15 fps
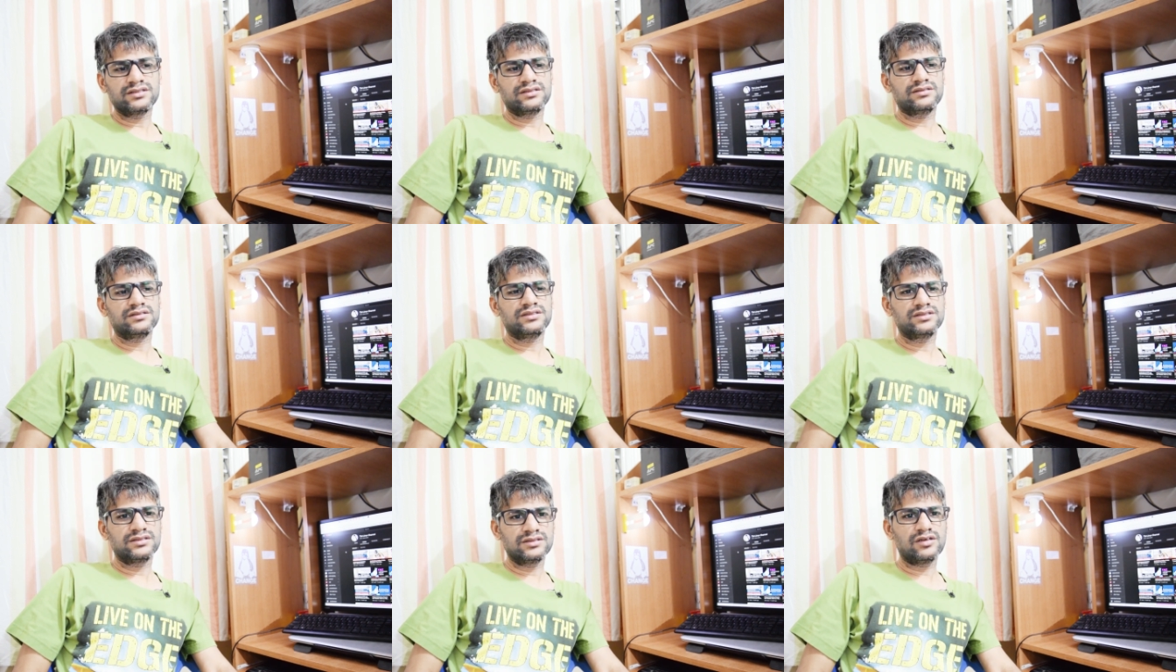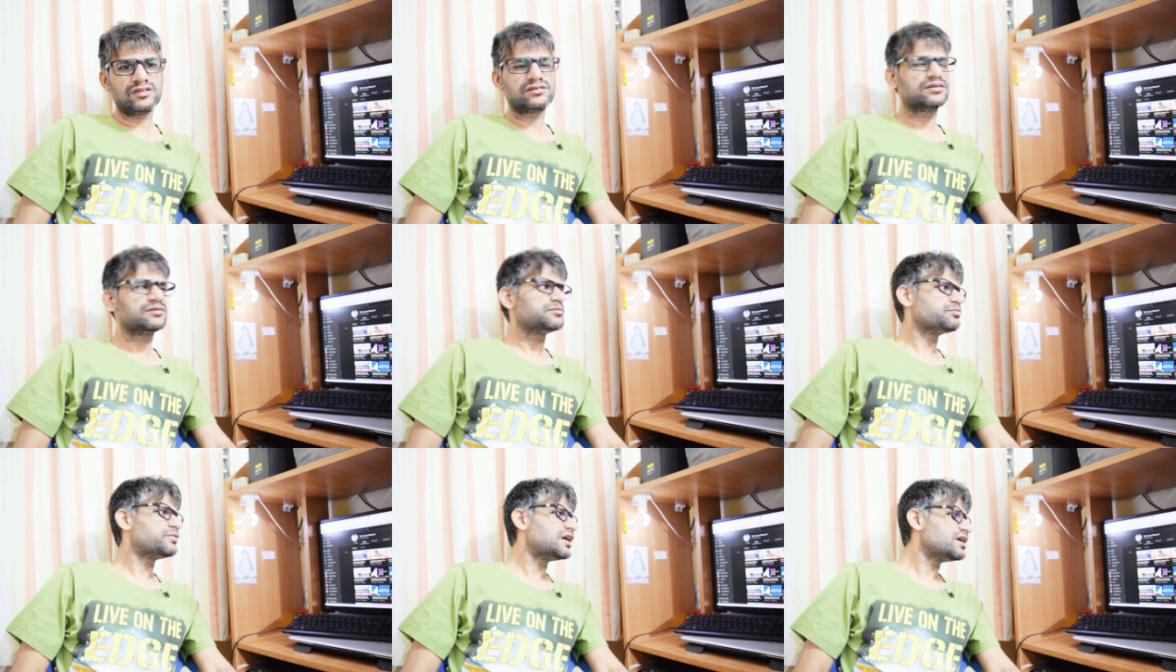So this is
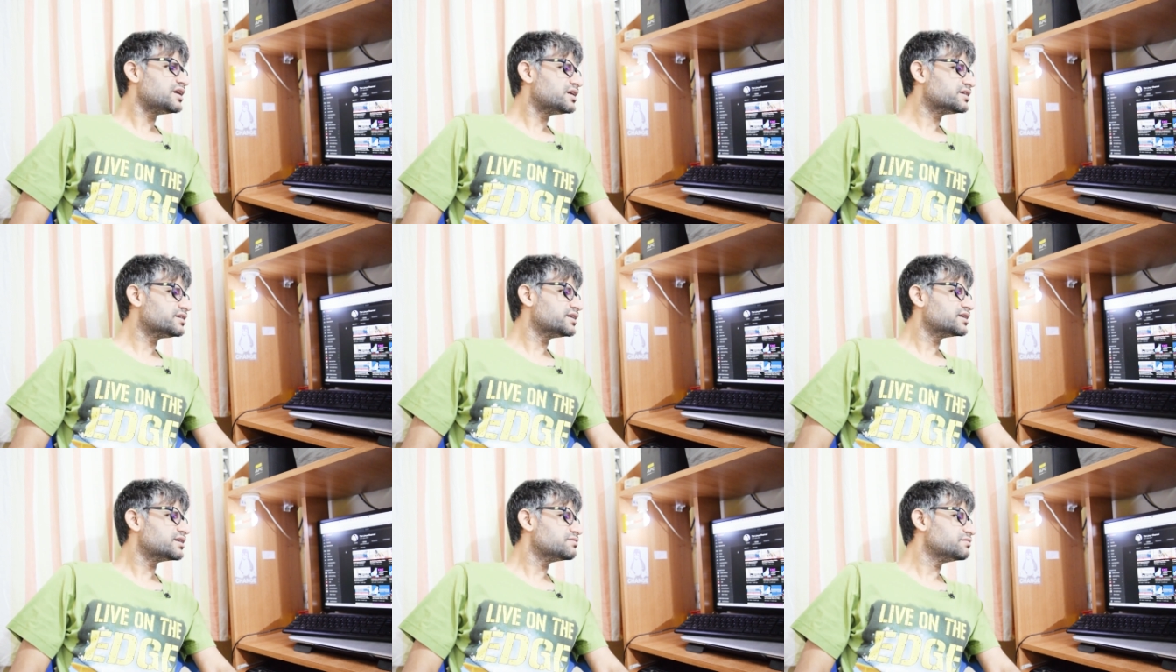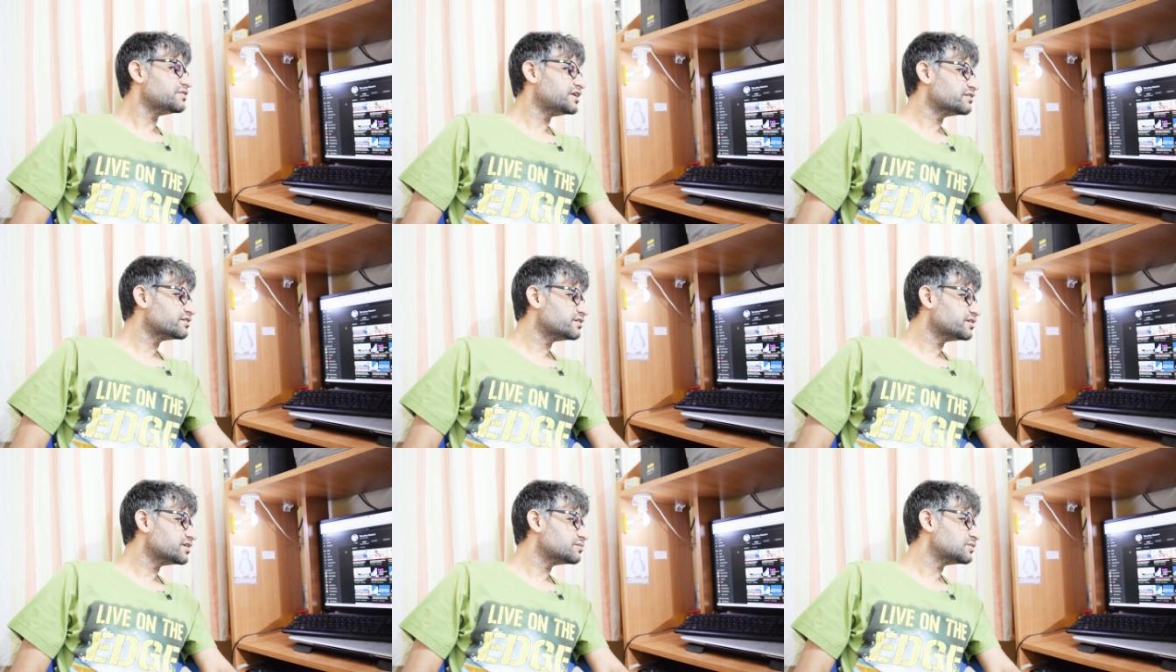also part I have
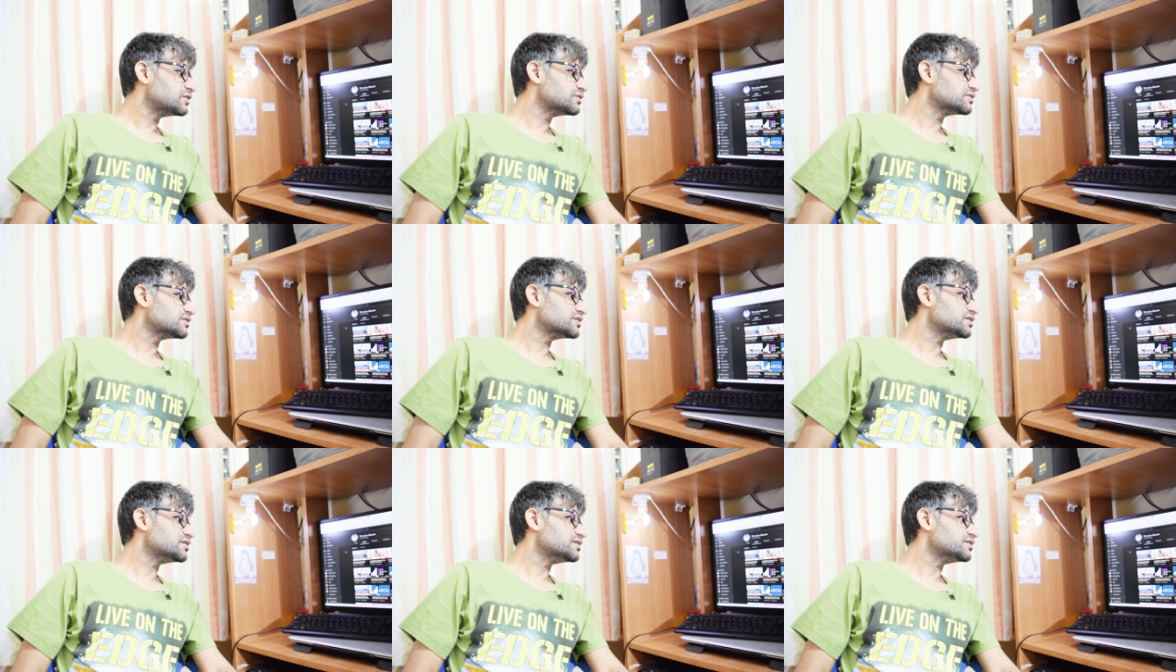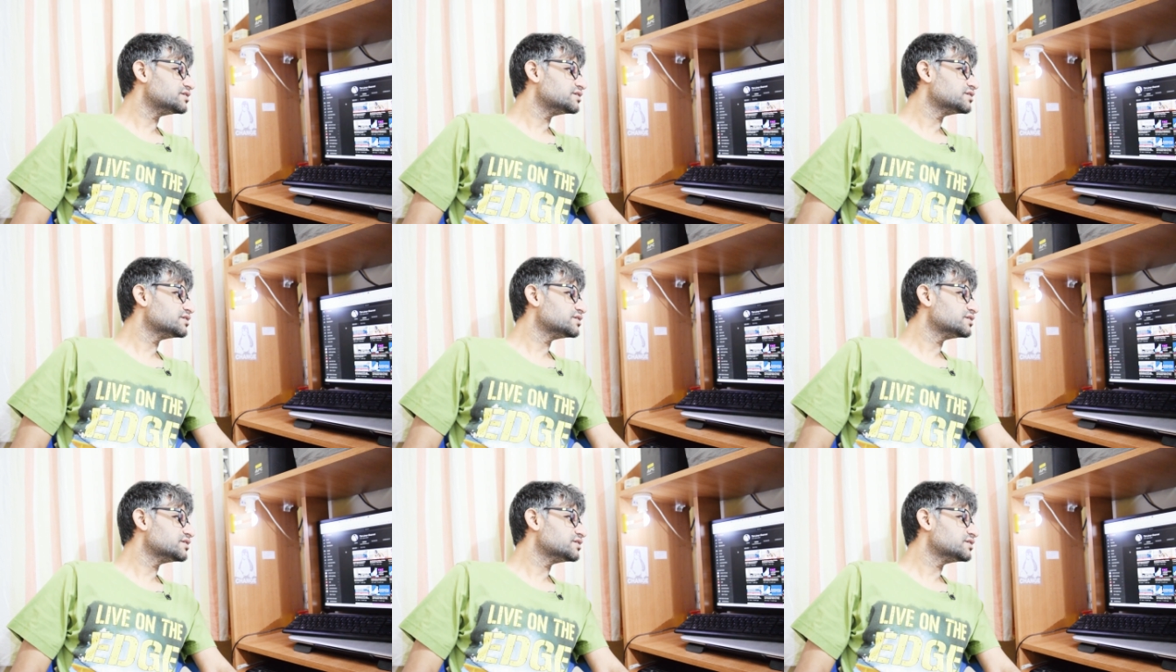mentioned about uh,